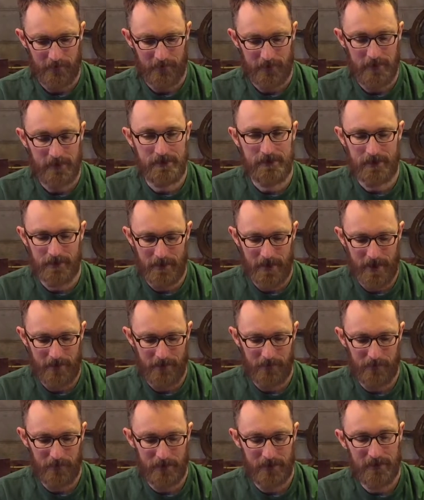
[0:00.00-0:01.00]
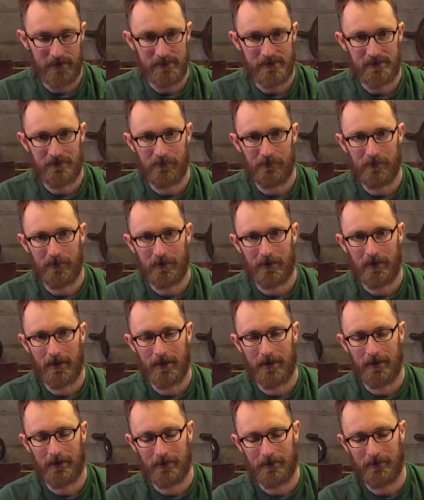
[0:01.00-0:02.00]
These allow the windlass to work
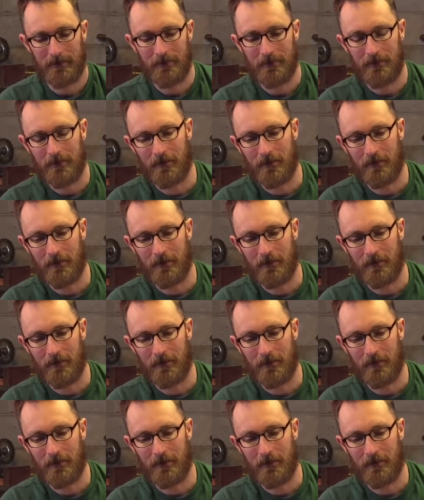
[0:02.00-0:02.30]
on